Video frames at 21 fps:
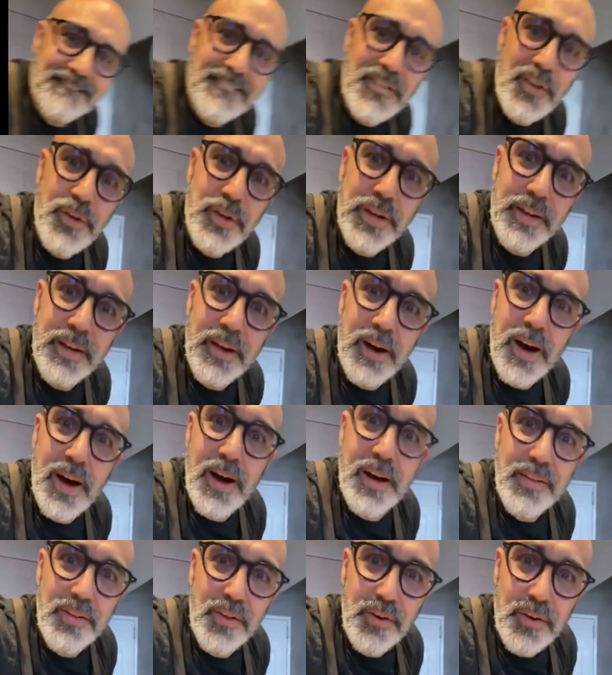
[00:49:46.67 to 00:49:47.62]
You
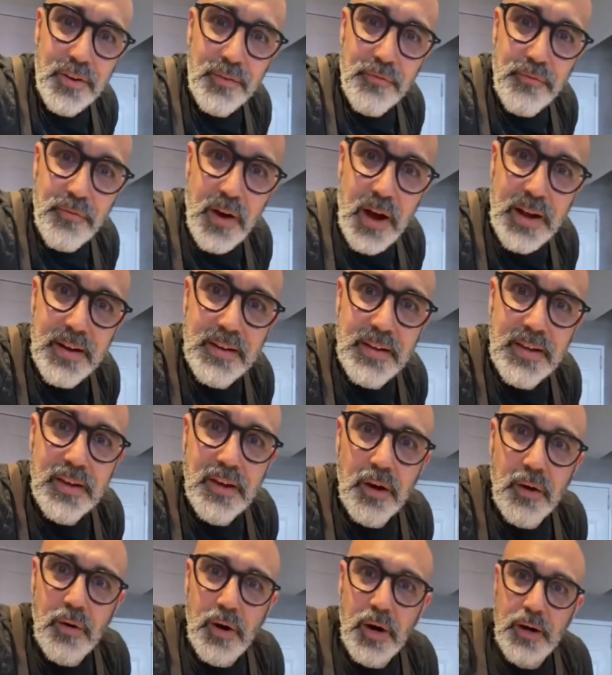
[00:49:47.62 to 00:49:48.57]
can find
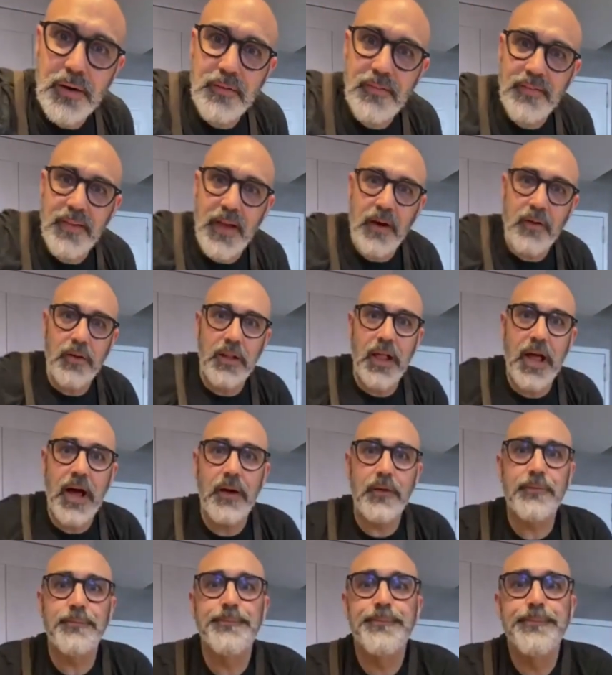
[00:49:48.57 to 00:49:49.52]
Nico on
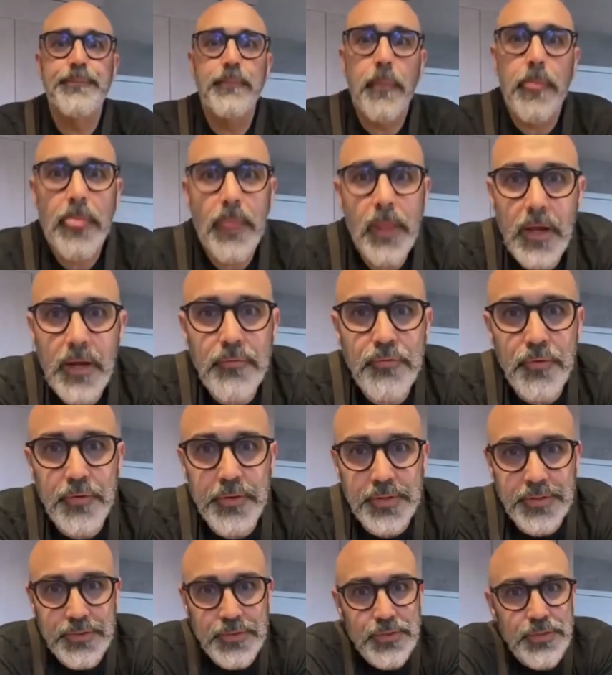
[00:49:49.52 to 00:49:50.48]
SoundCloud if
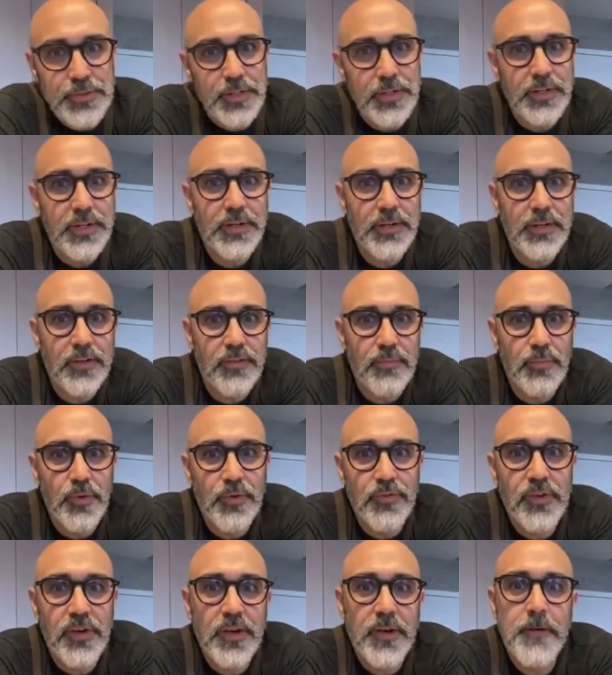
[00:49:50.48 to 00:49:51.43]
you're interested in his
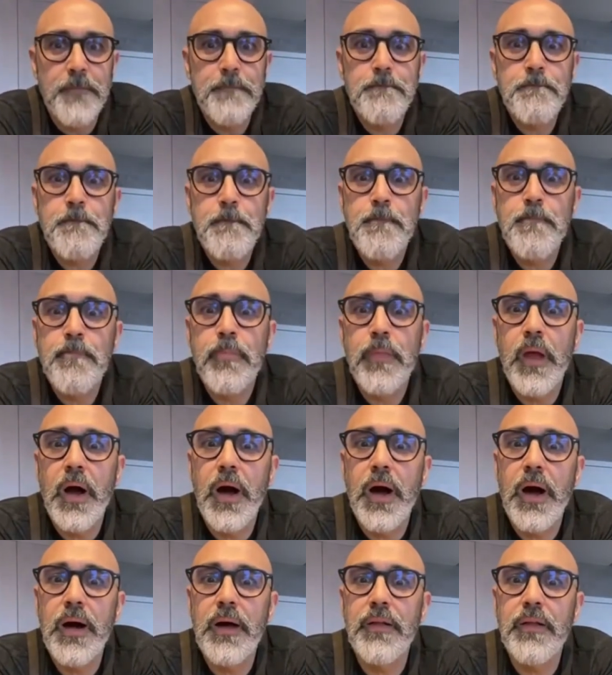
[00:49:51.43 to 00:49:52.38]
music.
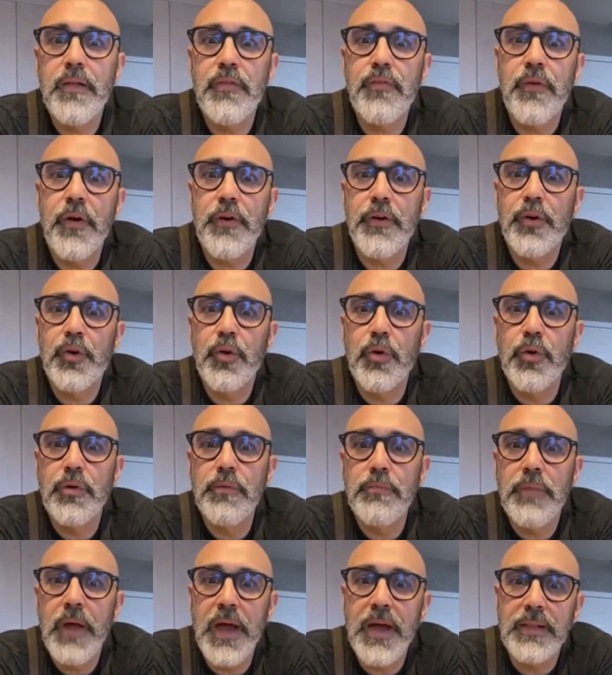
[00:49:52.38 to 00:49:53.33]
It's very
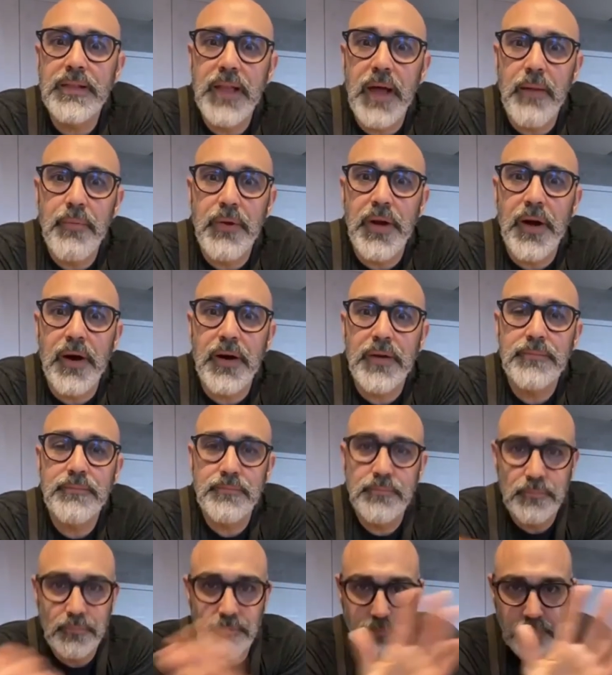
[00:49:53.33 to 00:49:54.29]
cool. Hey, Lebanon.
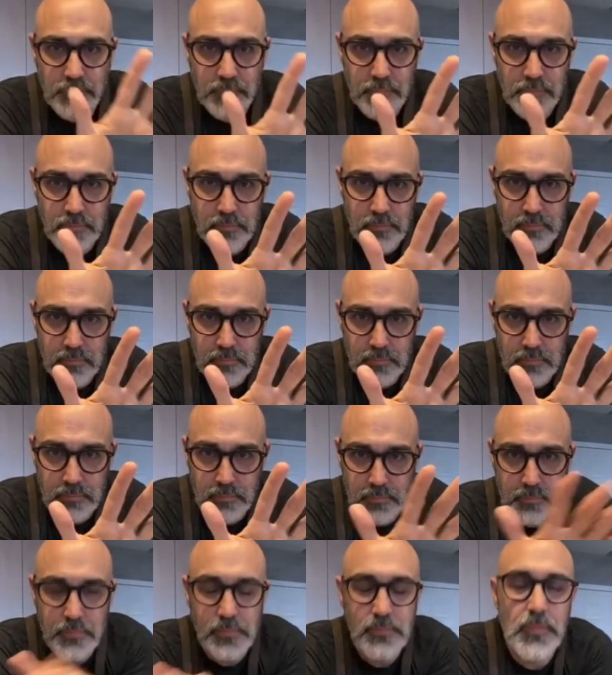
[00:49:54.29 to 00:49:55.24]

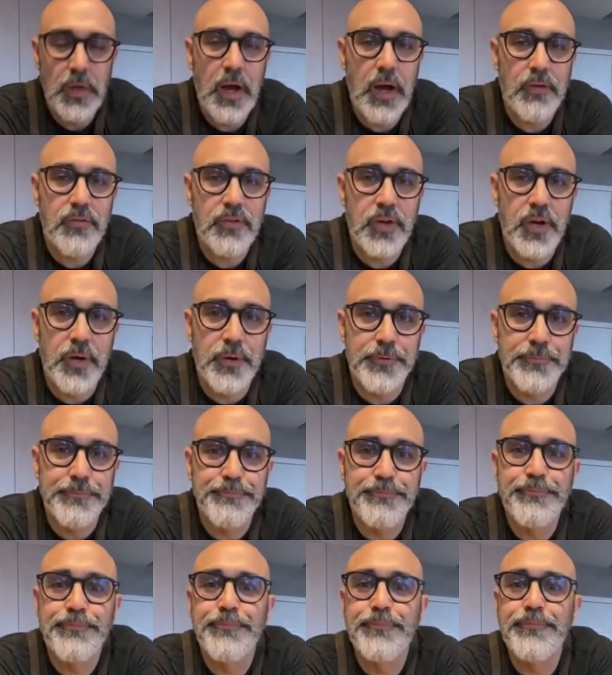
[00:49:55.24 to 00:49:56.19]
How's it
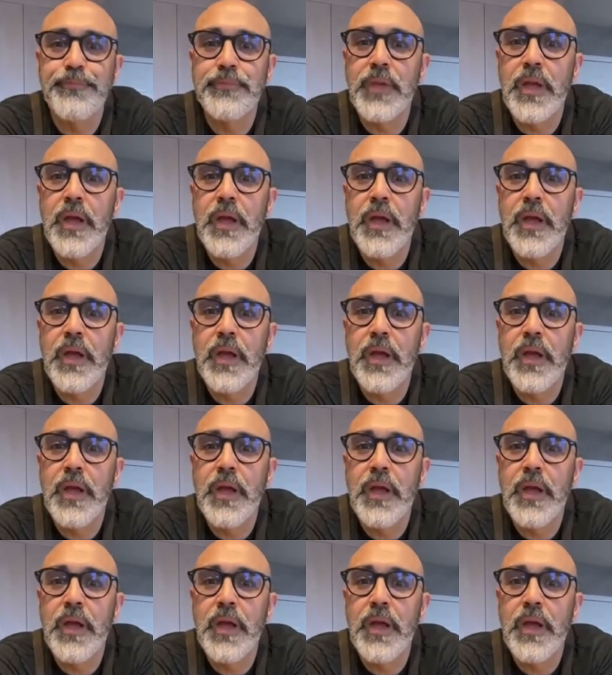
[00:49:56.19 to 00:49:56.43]
going?